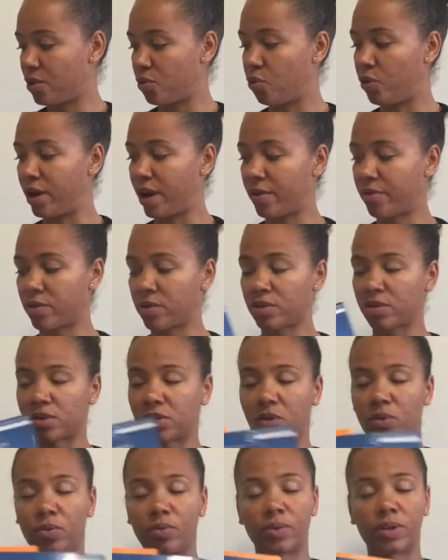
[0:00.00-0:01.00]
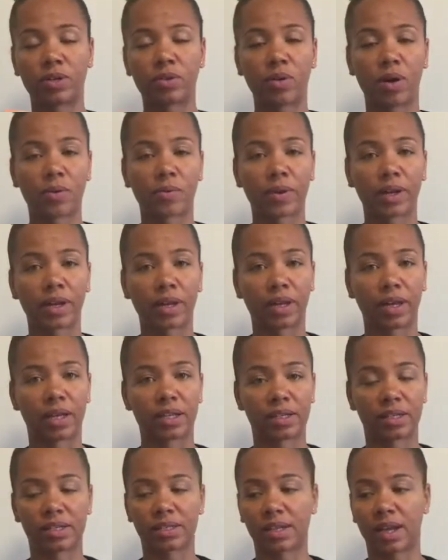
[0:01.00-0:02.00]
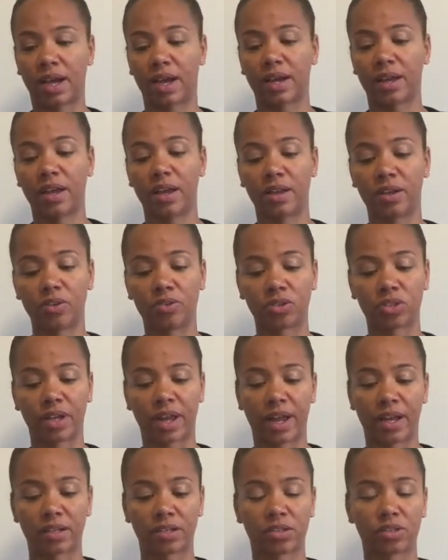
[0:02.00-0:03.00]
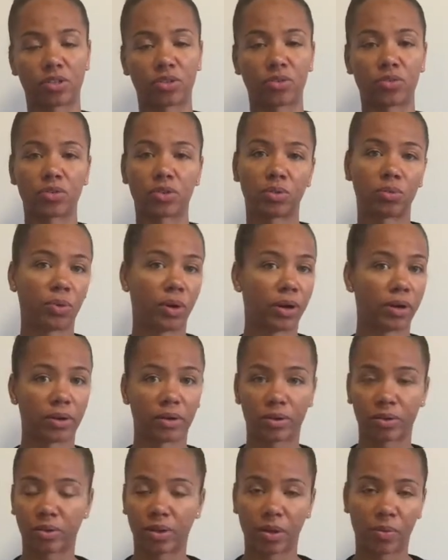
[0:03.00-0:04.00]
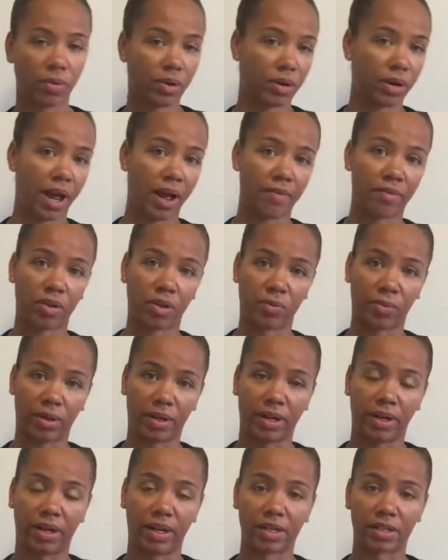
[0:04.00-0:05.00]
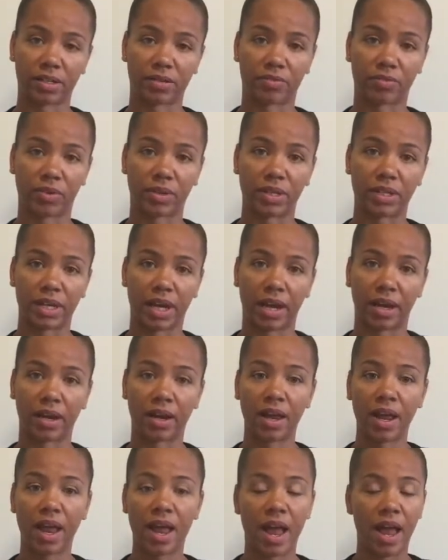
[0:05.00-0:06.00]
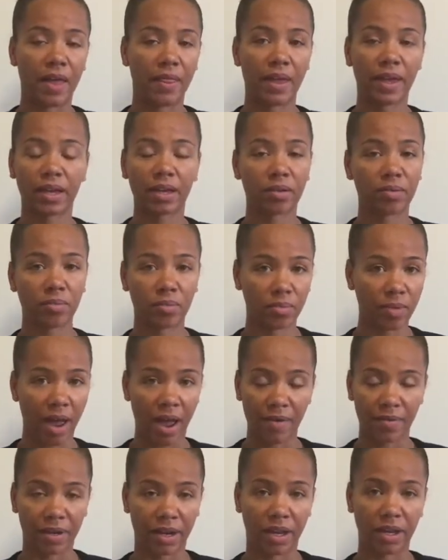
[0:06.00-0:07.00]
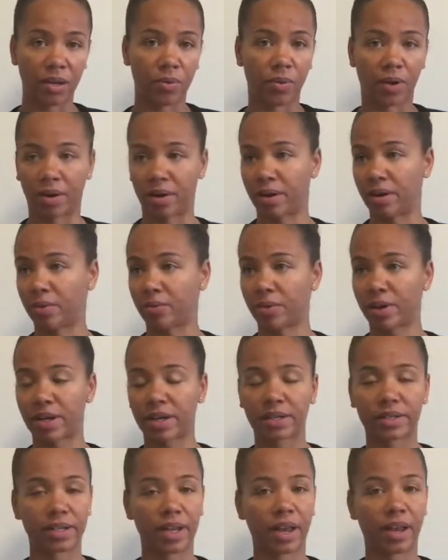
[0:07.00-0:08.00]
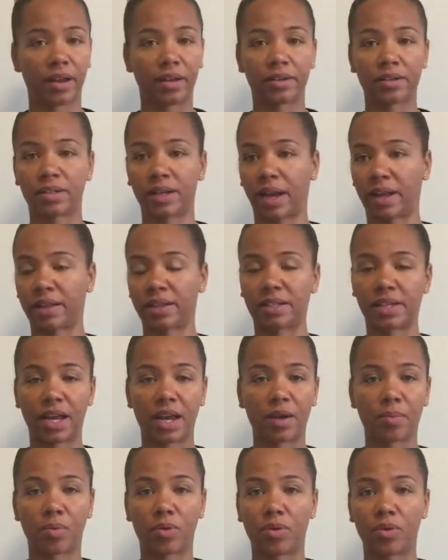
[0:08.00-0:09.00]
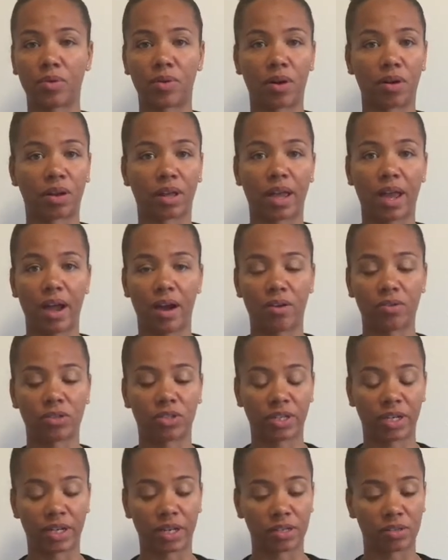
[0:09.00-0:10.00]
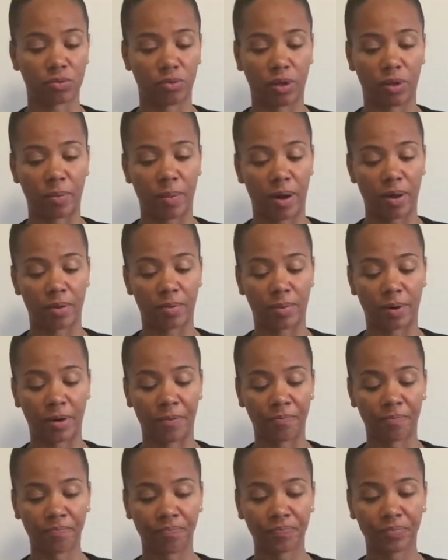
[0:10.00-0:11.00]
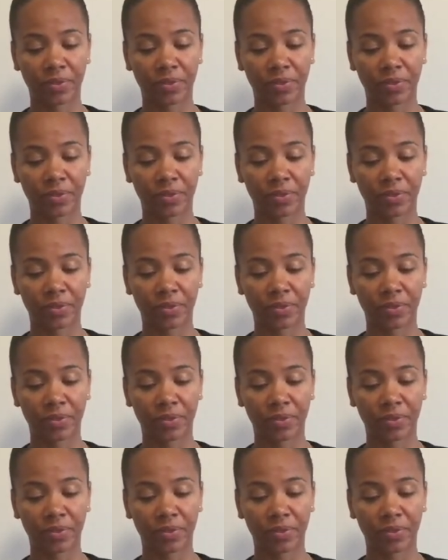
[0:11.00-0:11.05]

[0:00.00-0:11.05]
when we do our reading lessons, I usually ask the children where do they want to have their reading lesson for the day, and they can have it anywhere, in a reading tent, at the table, on the couch. It doesn't really bother me.